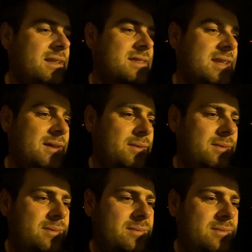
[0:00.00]

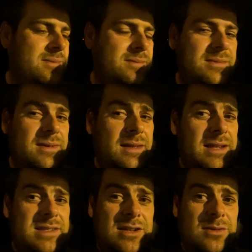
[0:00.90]
So
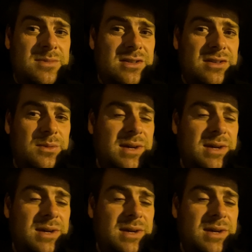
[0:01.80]
unless it comes on